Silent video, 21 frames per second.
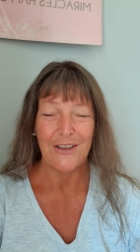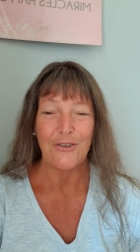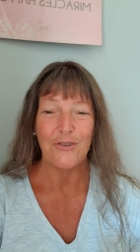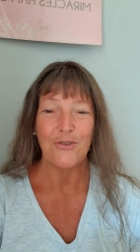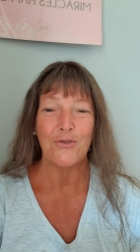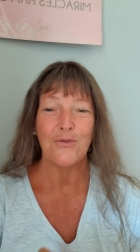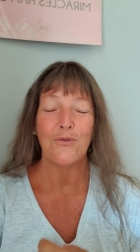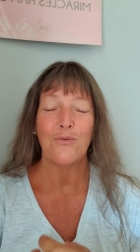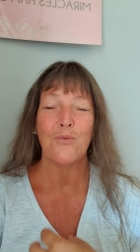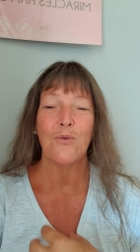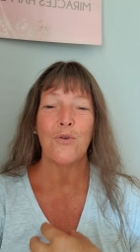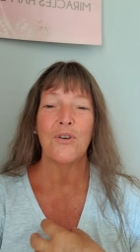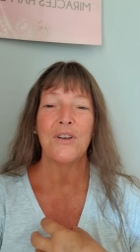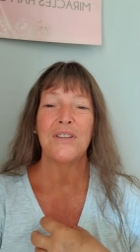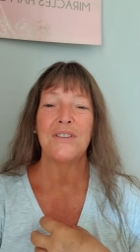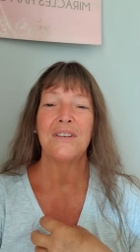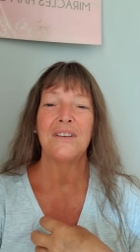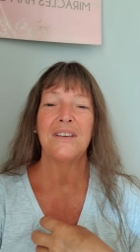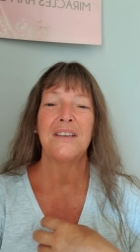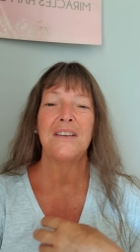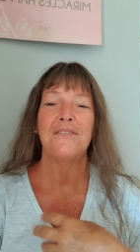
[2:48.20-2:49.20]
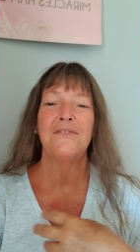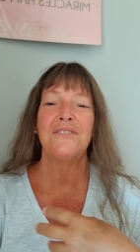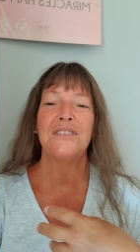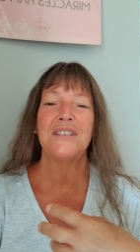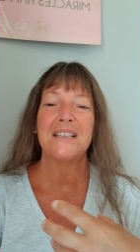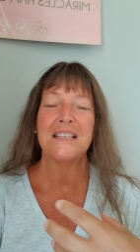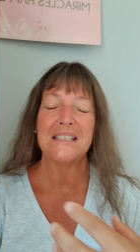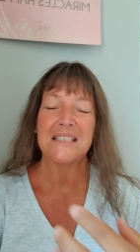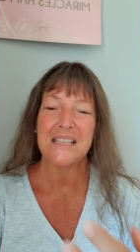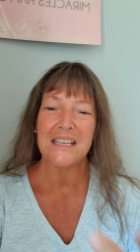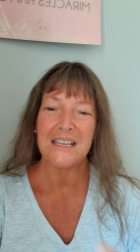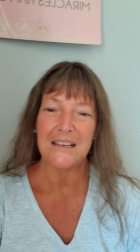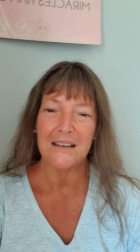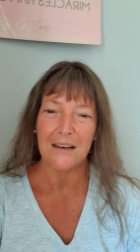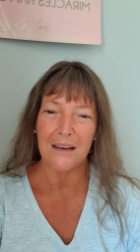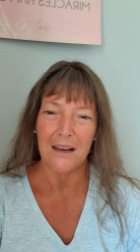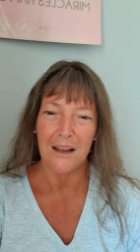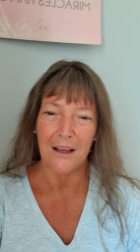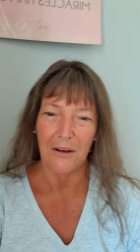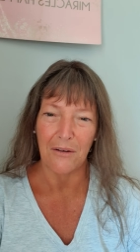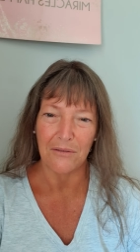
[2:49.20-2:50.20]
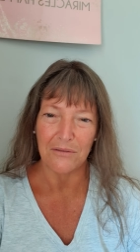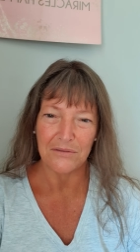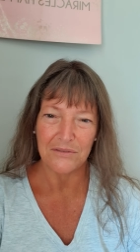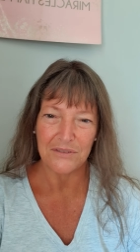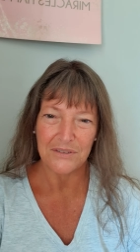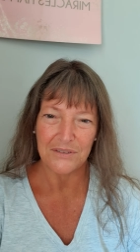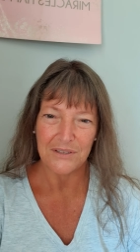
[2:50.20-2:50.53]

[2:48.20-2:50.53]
You'll walk in the giftings in love.